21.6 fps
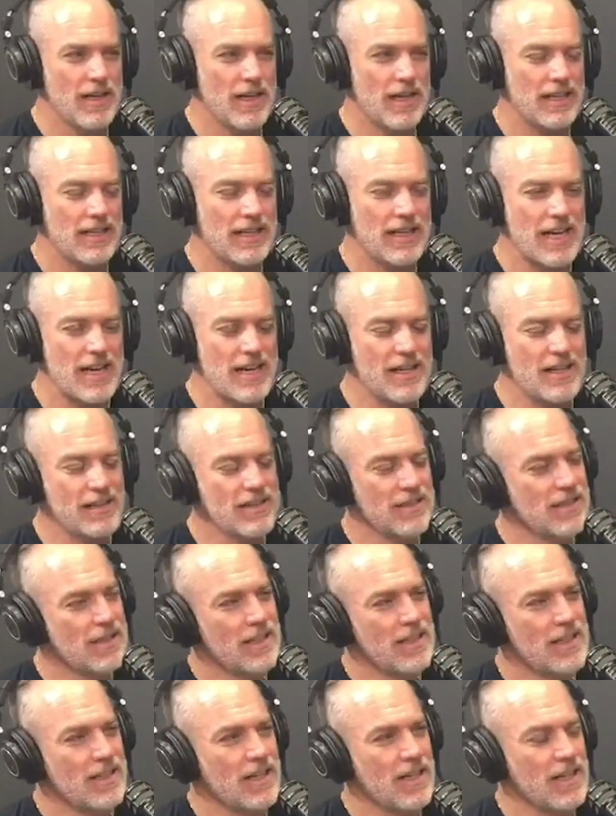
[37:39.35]
Like
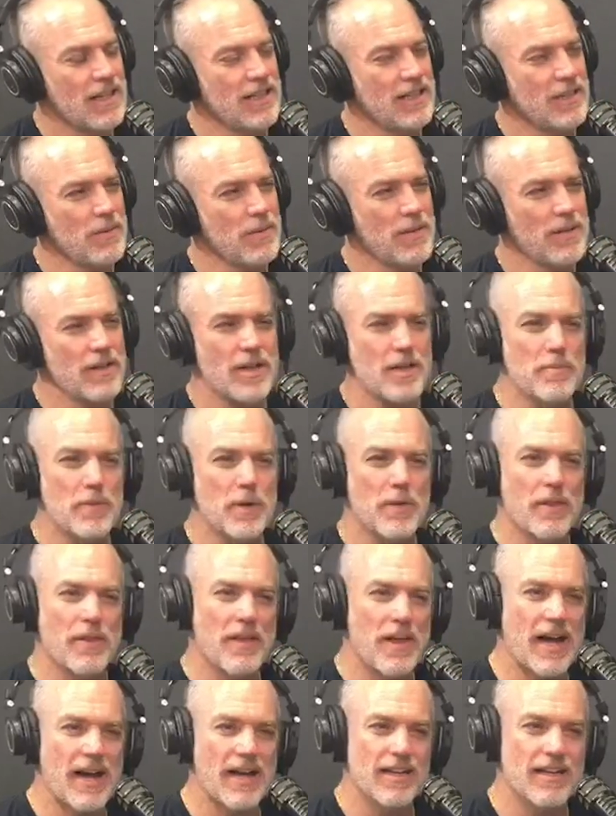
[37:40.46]
how do you think about
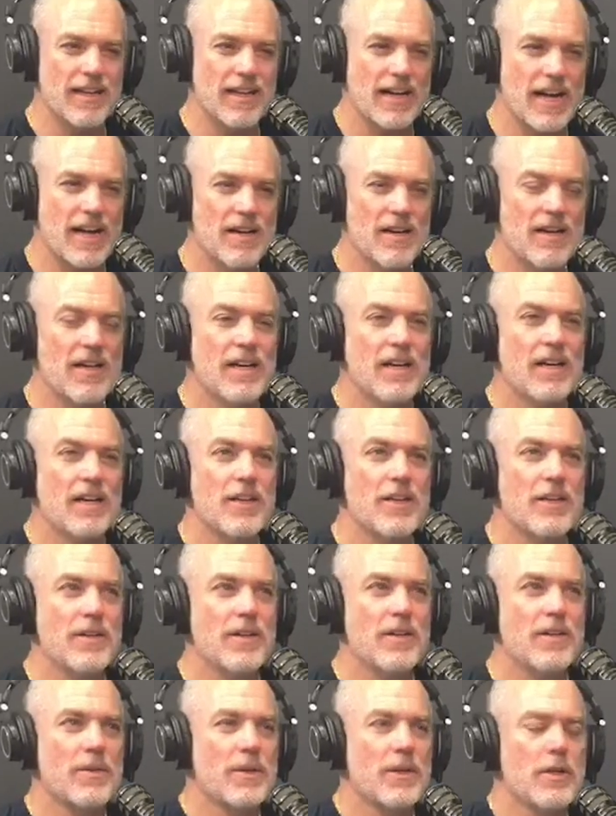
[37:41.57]
that? Like how,
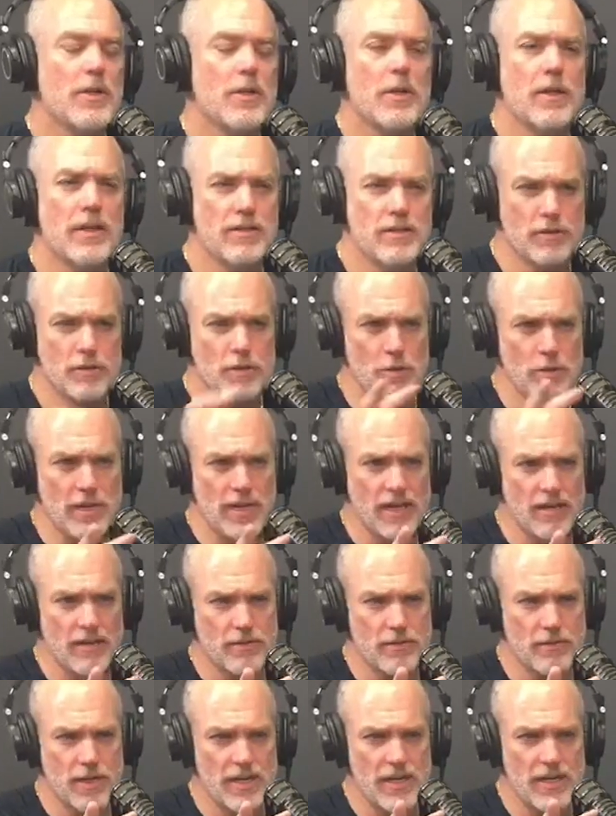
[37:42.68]
you know, is it 2
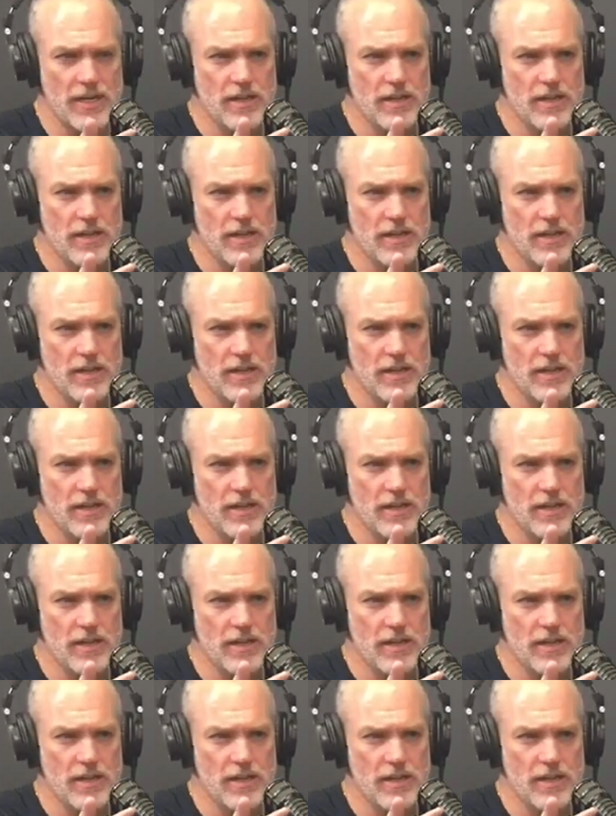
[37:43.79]
kids, right?